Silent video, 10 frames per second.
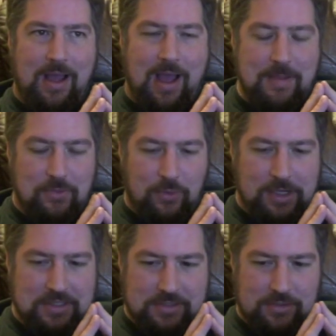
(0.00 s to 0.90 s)
I'm
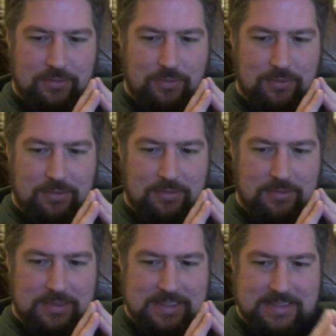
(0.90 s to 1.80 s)
going to
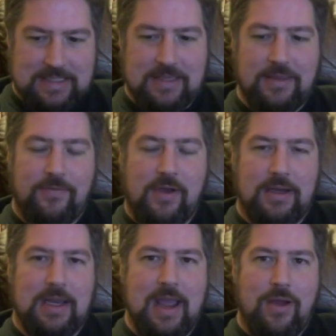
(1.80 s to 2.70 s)
sit the
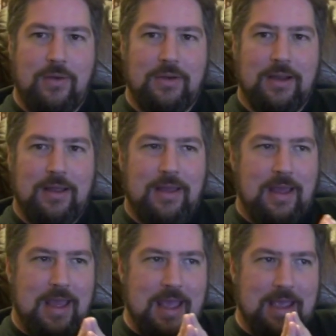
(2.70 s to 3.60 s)
fuck down
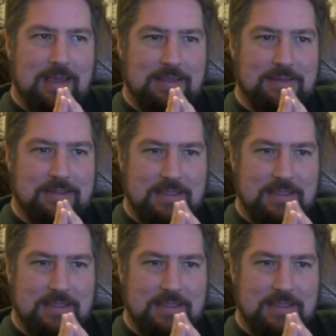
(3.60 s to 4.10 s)
and